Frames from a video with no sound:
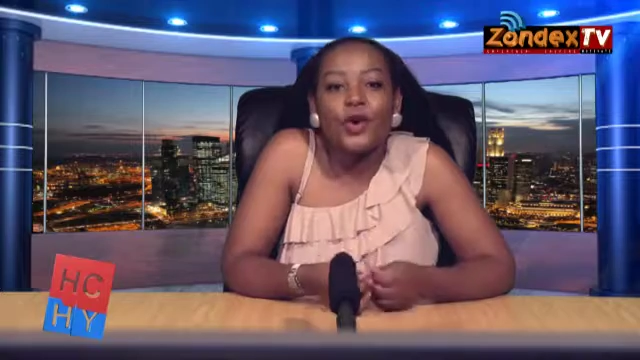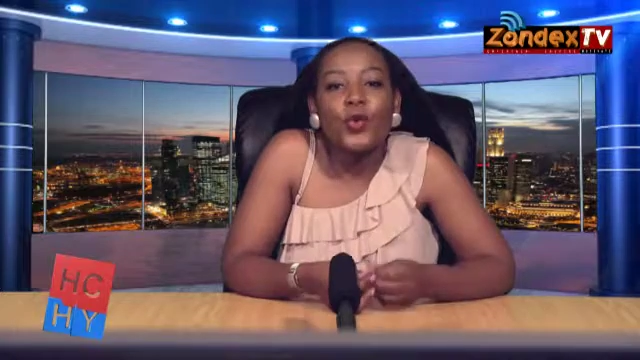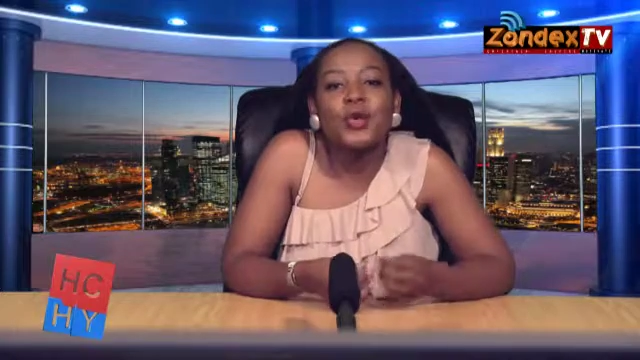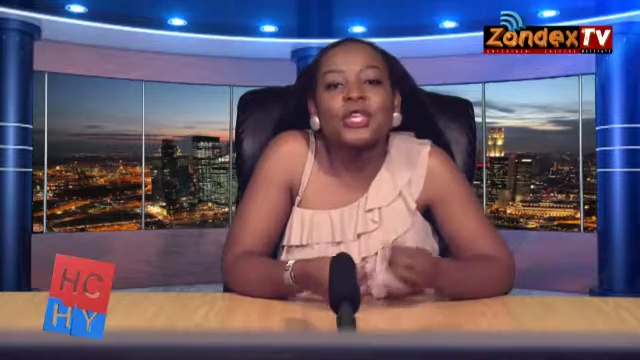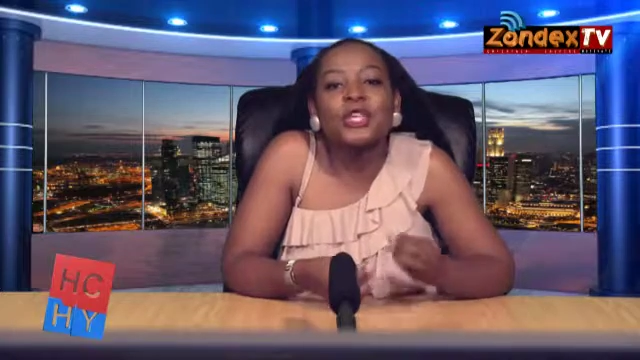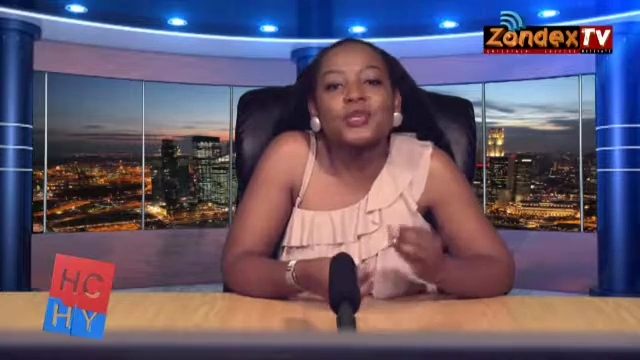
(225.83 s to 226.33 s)

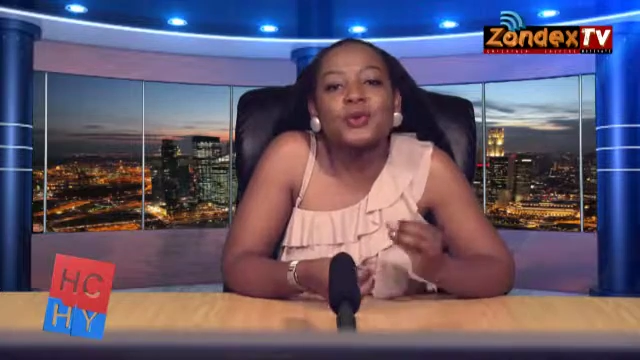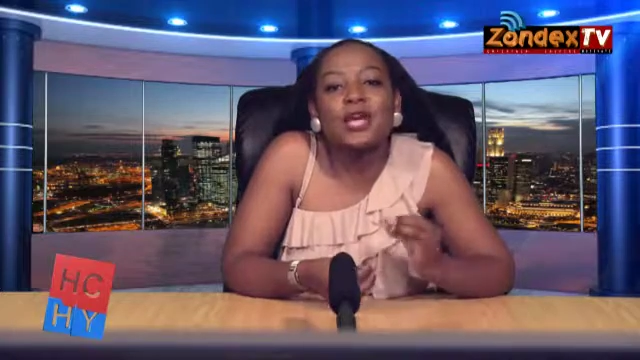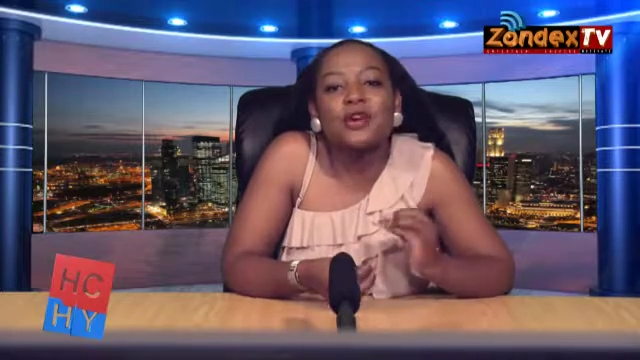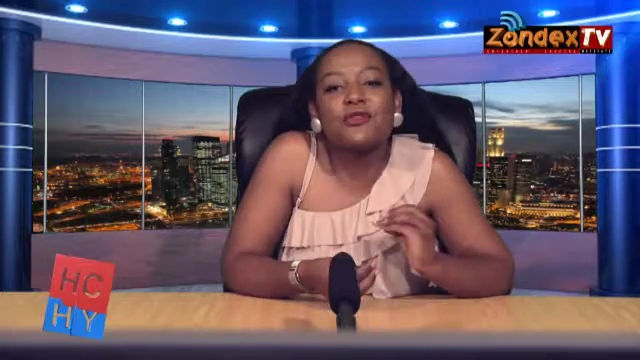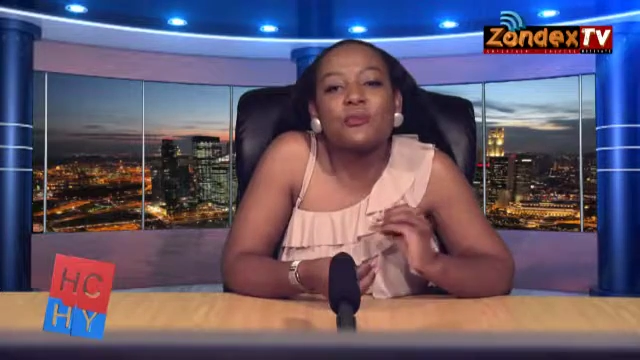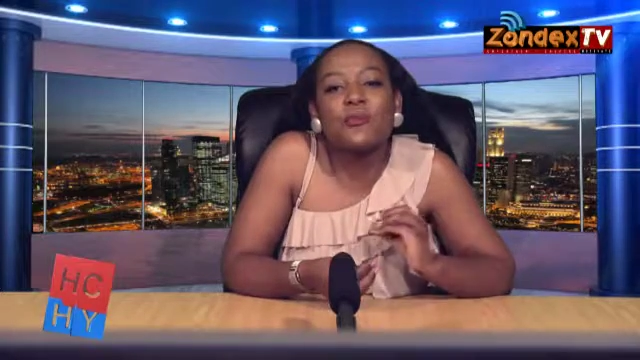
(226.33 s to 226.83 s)
We need to
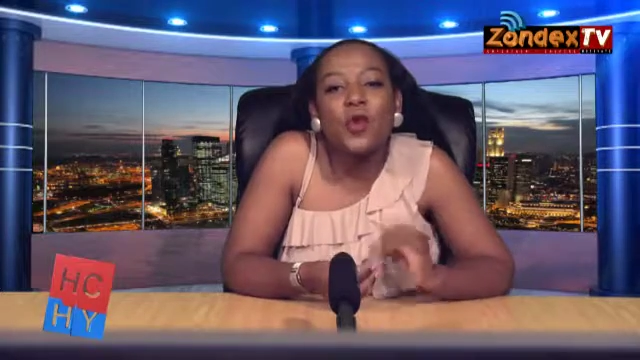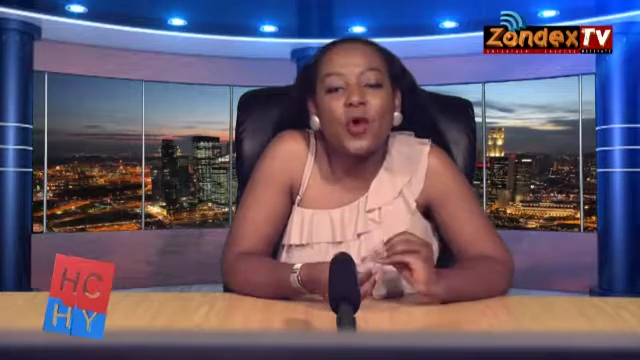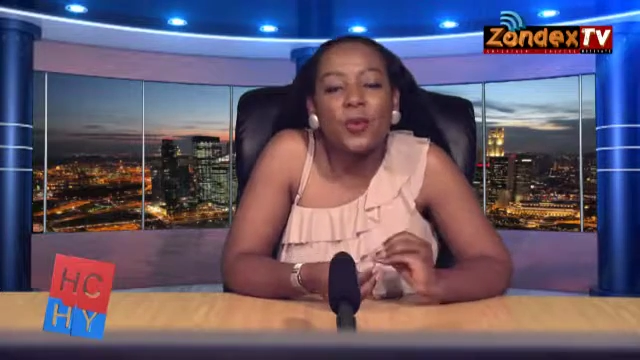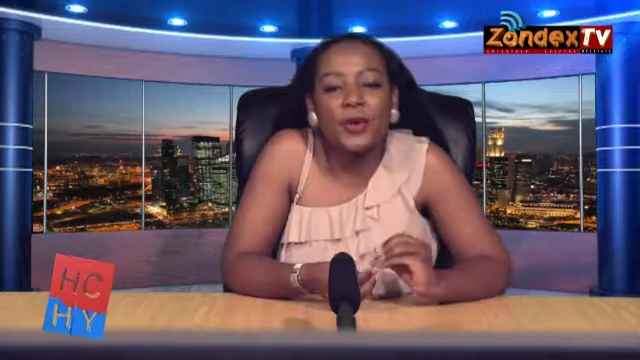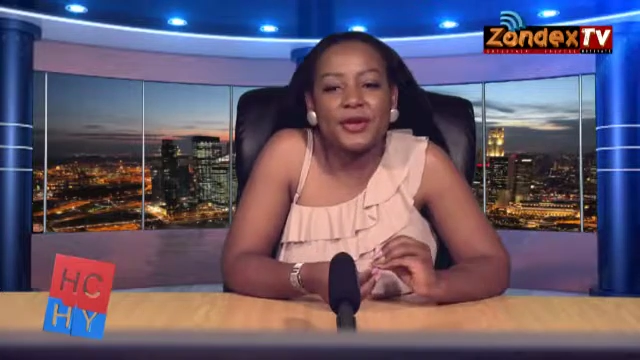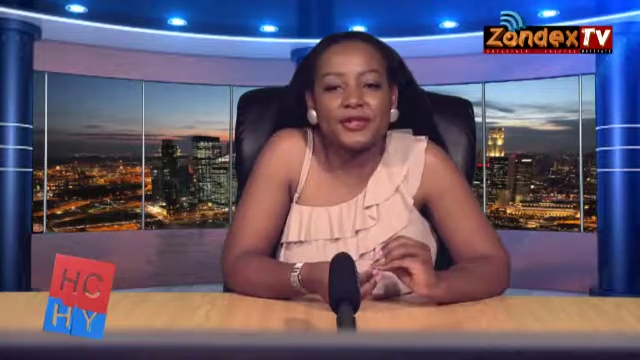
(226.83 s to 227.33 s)
have
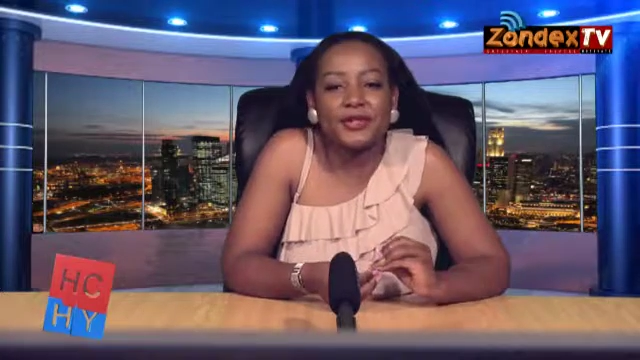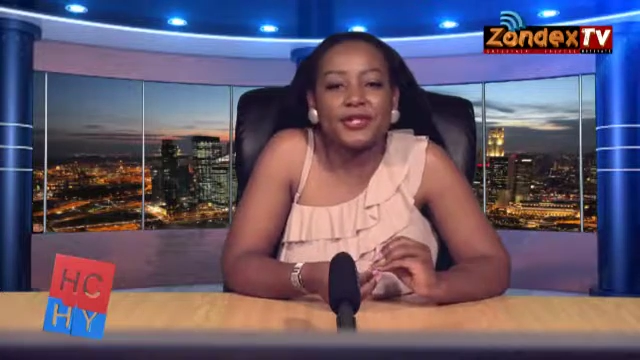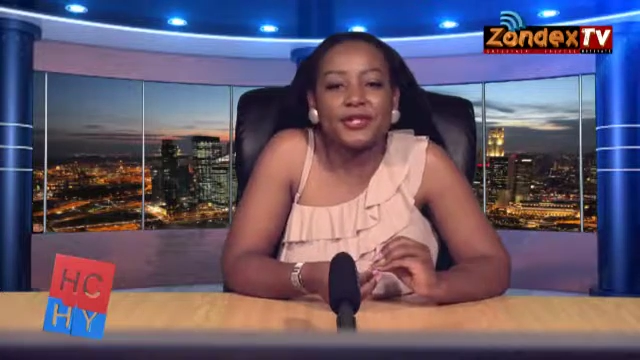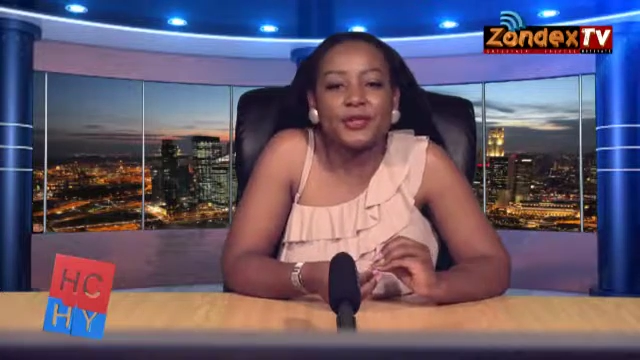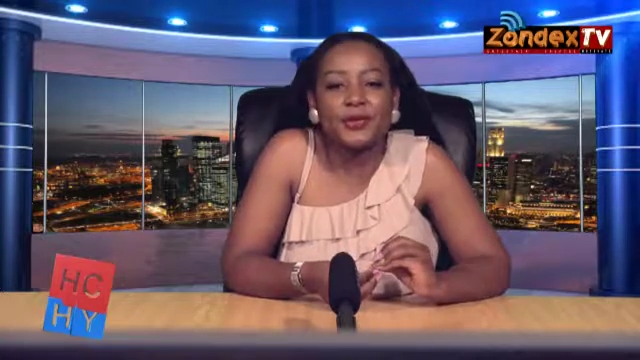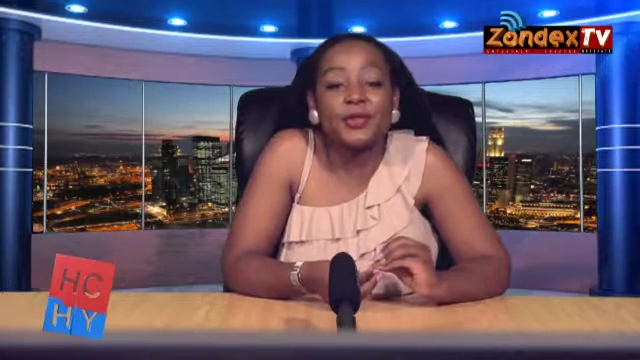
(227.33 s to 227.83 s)
more
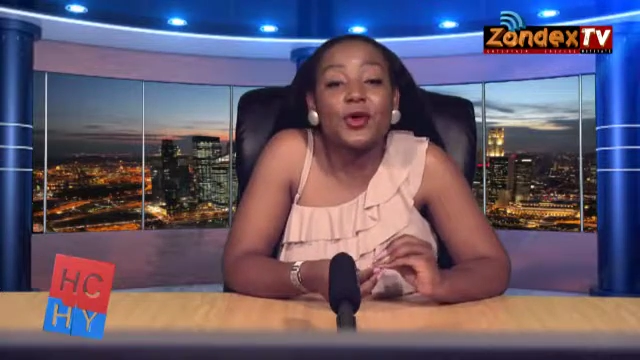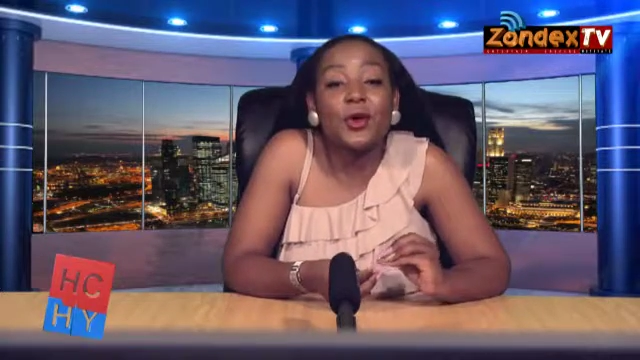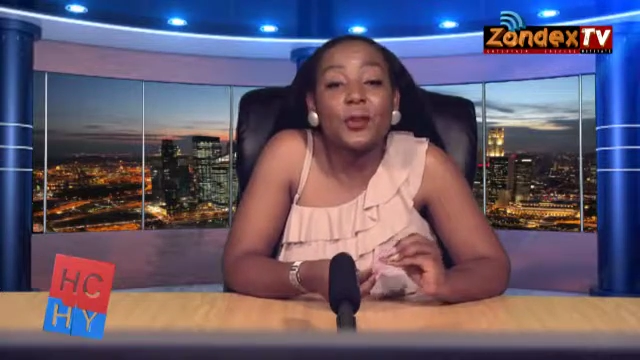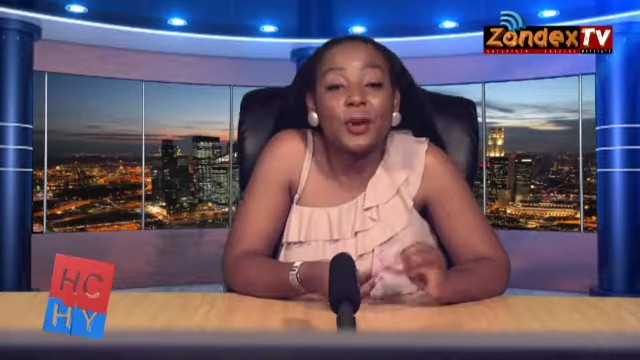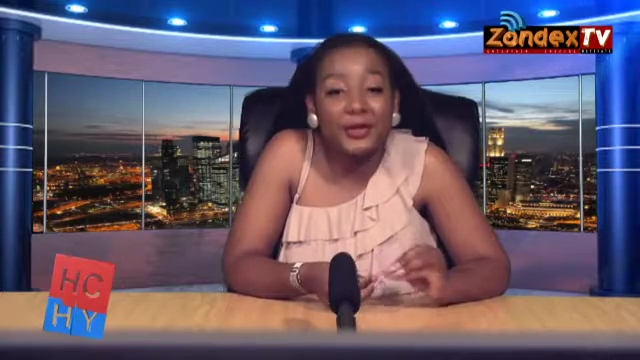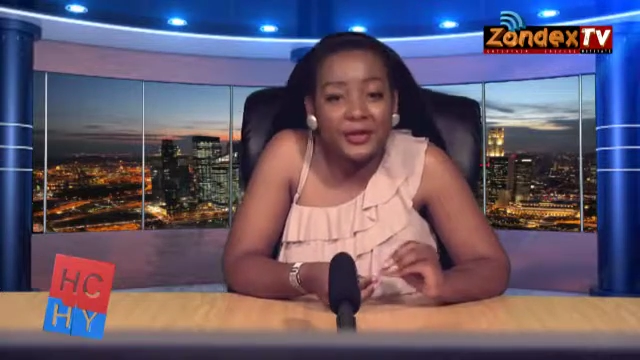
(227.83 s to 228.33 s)
patience with
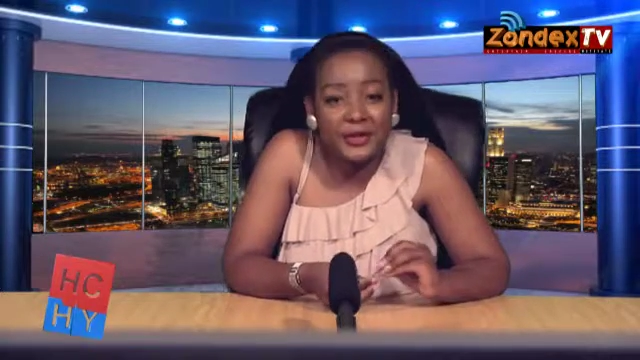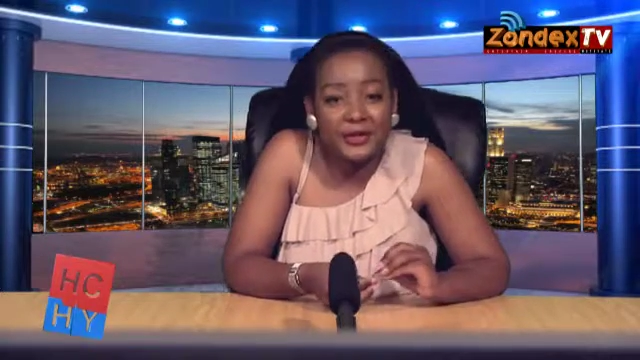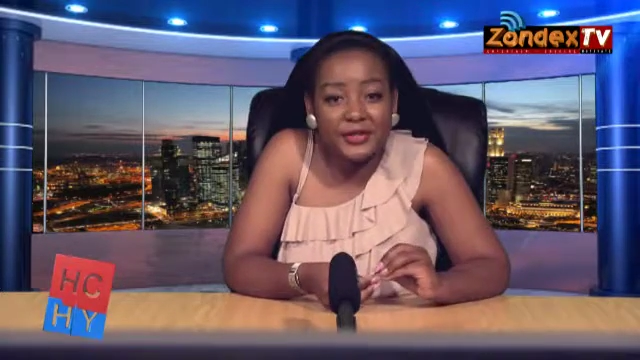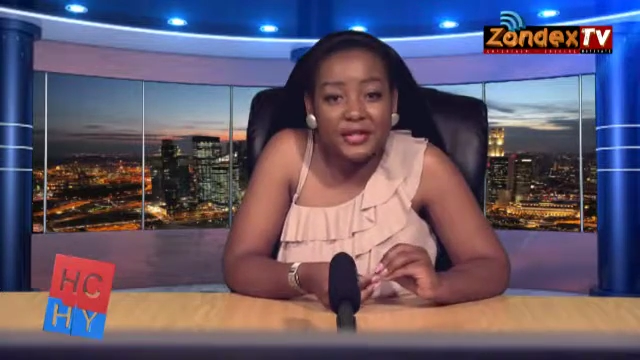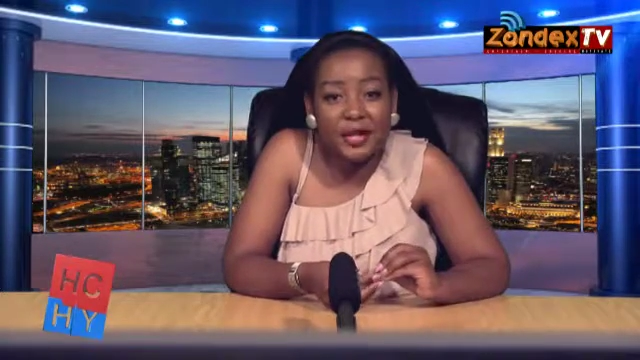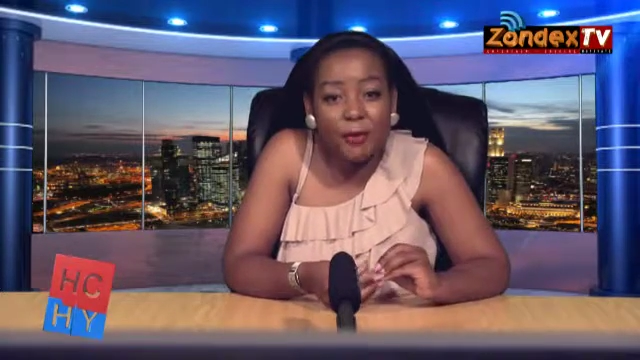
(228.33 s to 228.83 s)
our
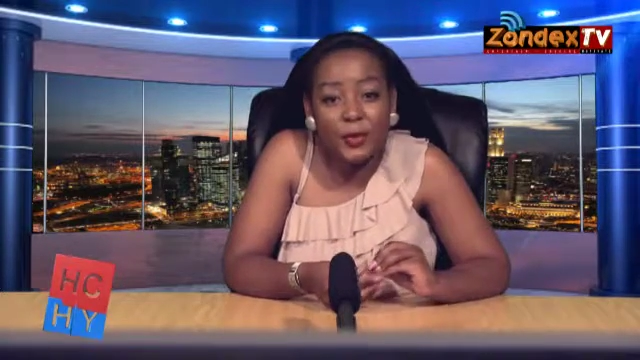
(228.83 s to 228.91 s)
partners